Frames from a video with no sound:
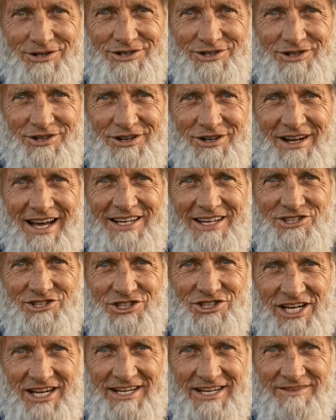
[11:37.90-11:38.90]
to hold
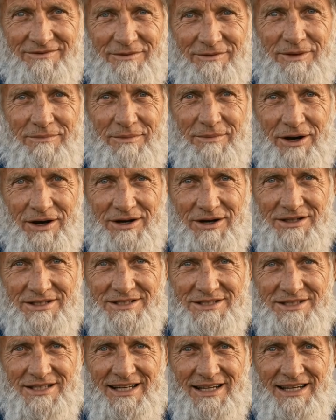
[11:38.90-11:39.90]
moisture and shaded
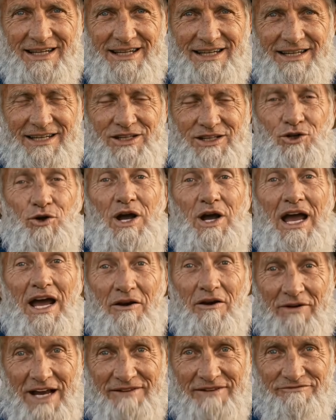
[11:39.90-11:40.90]
from the birds.
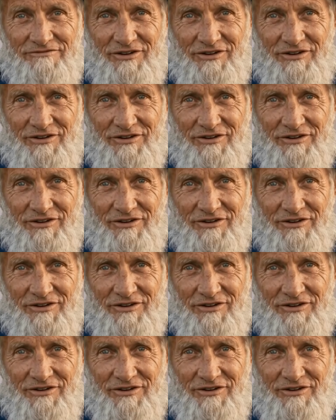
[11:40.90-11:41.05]
You